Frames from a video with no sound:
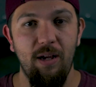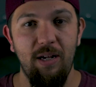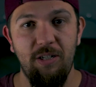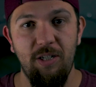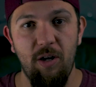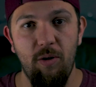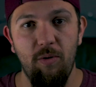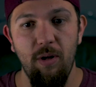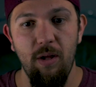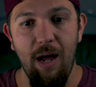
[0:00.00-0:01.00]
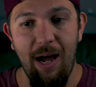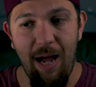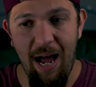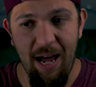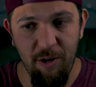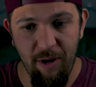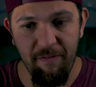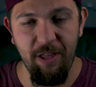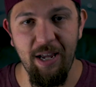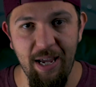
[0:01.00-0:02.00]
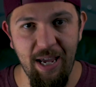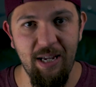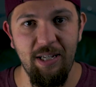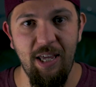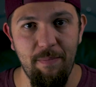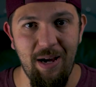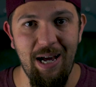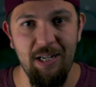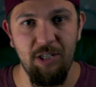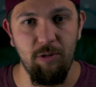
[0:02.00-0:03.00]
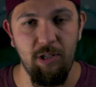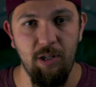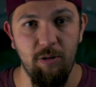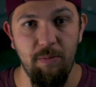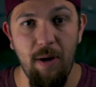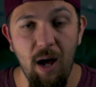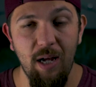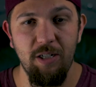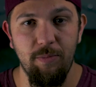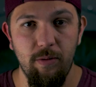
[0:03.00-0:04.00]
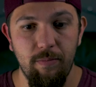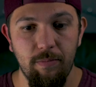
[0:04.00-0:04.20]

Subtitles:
And so I do everything I can to keep my ISO as low as possible.